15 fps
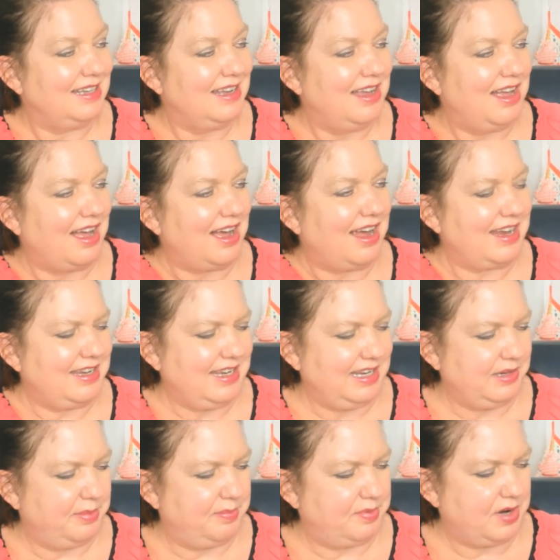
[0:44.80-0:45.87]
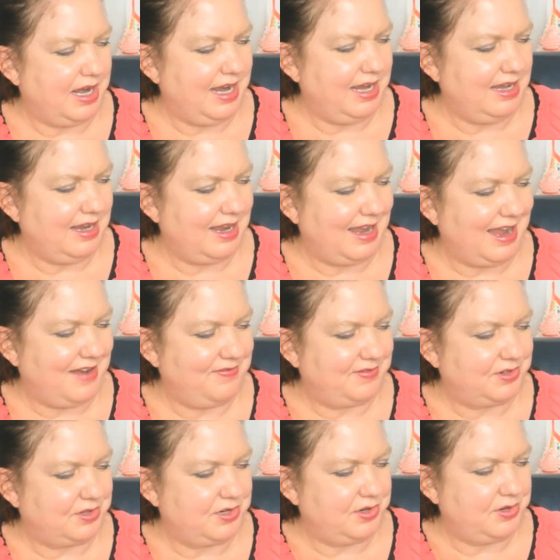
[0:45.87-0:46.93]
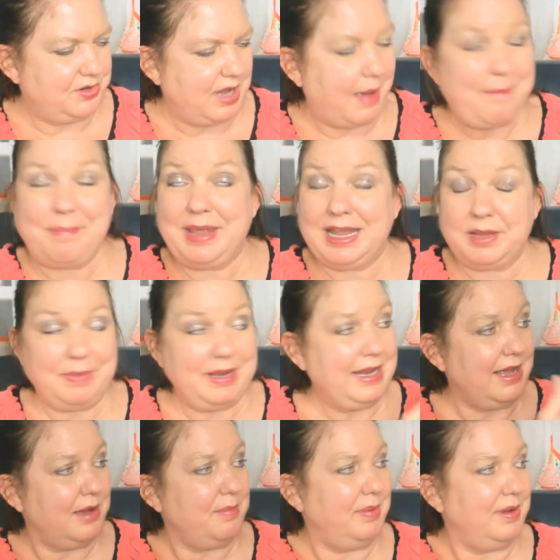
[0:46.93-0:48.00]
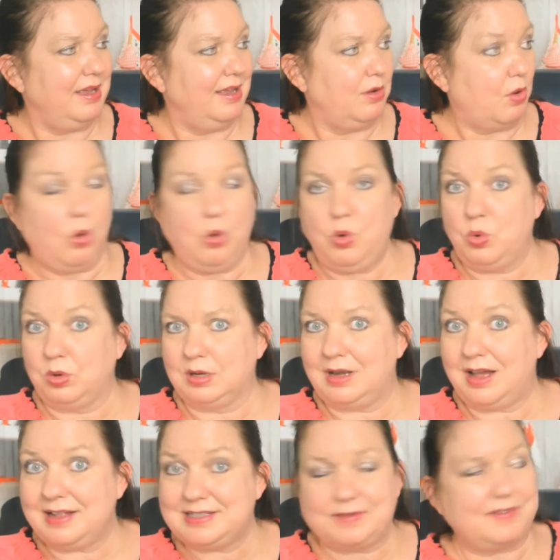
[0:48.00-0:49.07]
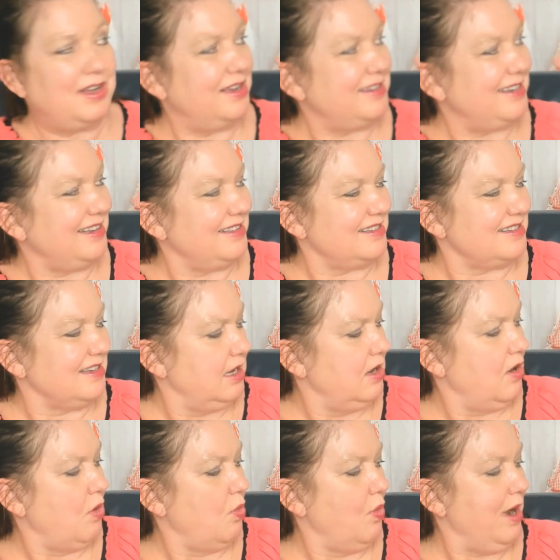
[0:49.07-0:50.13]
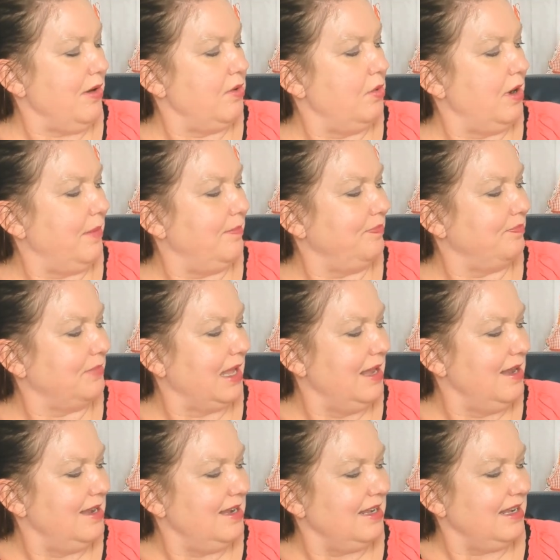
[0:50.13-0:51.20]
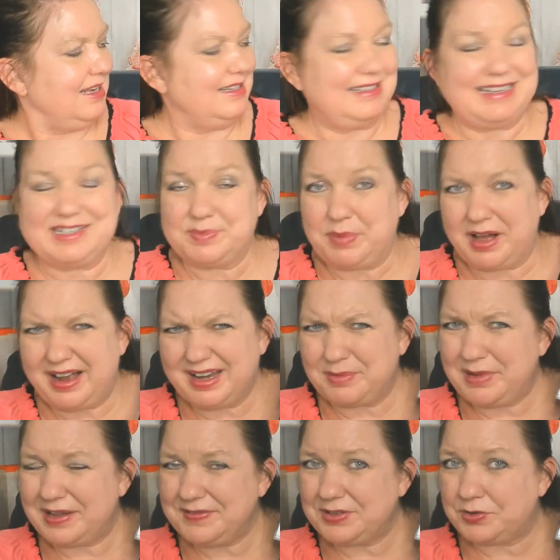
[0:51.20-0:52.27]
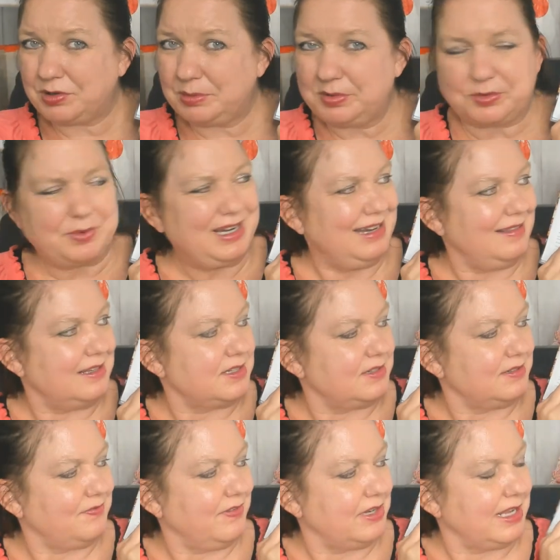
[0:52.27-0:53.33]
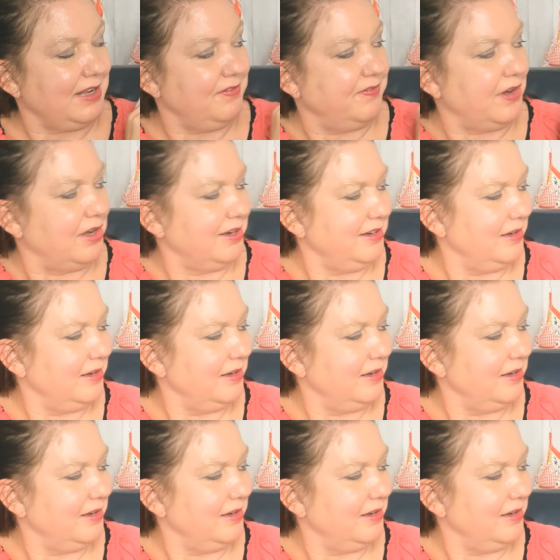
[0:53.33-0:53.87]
I need bread. Afternoon pick-me-up. Oh, lots of contents. Woo! Easy as pie. I'm having trouble reading this funky font.